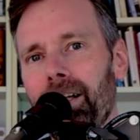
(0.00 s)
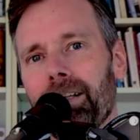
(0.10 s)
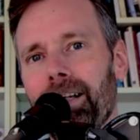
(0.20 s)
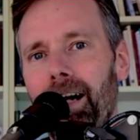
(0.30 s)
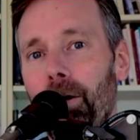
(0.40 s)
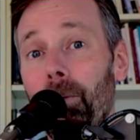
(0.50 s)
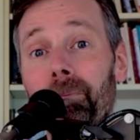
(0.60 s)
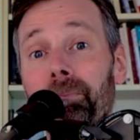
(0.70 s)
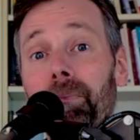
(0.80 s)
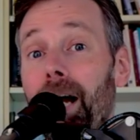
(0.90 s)
Now,
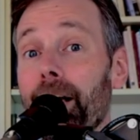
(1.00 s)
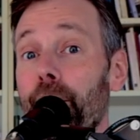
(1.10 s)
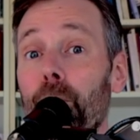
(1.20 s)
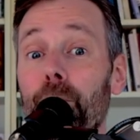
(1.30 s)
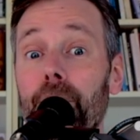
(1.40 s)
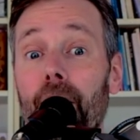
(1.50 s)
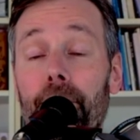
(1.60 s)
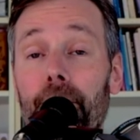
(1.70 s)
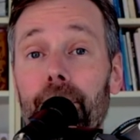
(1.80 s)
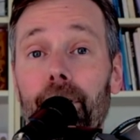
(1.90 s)
I know
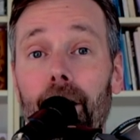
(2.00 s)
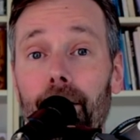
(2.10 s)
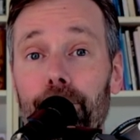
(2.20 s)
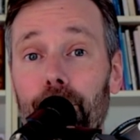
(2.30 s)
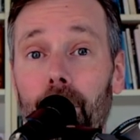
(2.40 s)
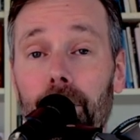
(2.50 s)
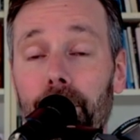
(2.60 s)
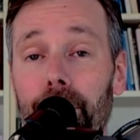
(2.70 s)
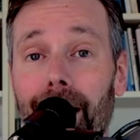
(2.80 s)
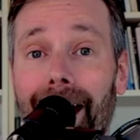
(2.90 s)
nothing of
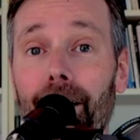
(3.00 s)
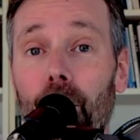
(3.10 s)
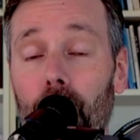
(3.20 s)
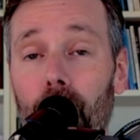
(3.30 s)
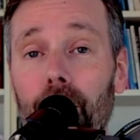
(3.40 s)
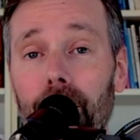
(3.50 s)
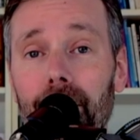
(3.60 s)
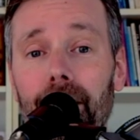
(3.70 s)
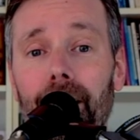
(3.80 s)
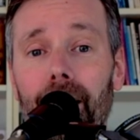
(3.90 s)
Charlie at all.
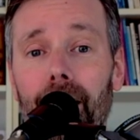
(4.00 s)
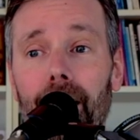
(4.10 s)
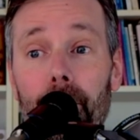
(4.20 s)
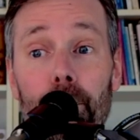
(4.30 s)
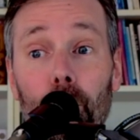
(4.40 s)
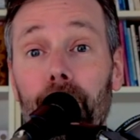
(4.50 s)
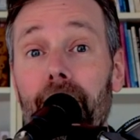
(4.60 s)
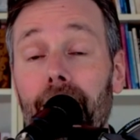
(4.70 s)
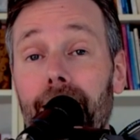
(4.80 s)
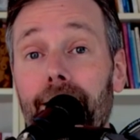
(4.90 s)
The only
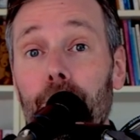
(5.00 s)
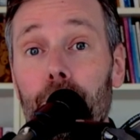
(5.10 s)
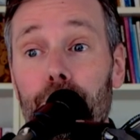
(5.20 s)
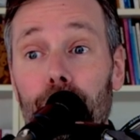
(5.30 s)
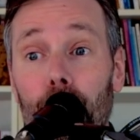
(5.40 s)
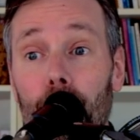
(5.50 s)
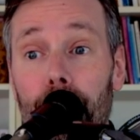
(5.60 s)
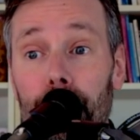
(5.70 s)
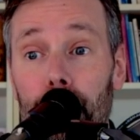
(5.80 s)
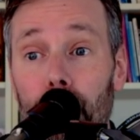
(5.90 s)
thing I did was scroll
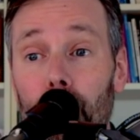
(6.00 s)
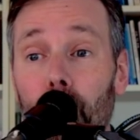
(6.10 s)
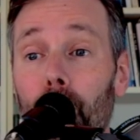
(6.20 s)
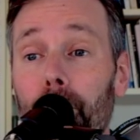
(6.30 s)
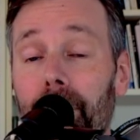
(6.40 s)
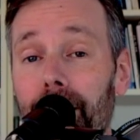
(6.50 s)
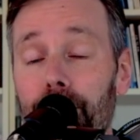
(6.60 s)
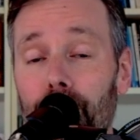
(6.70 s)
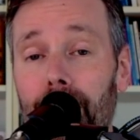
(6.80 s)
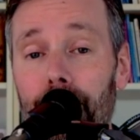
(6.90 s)
through her
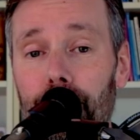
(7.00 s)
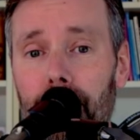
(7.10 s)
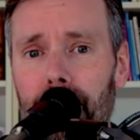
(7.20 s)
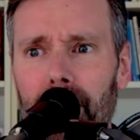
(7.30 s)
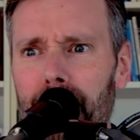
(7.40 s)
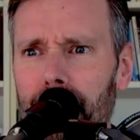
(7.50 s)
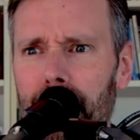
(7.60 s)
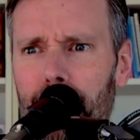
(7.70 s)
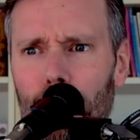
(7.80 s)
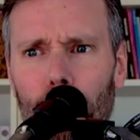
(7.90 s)
homepage and try to find a
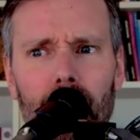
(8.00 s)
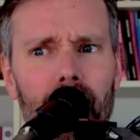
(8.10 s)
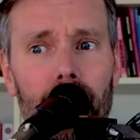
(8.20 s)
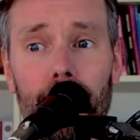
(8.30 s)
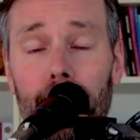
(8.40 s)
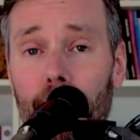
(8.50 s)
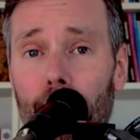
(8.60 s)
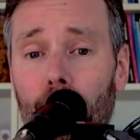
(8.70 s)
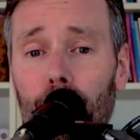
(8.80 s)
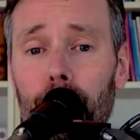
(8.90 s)
video that I
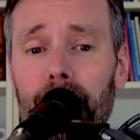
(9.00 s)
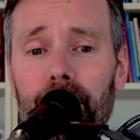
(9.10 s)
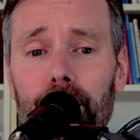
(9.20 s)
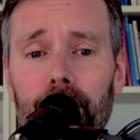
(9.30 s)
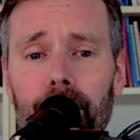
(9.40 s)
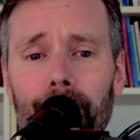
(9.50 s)
thought would be good.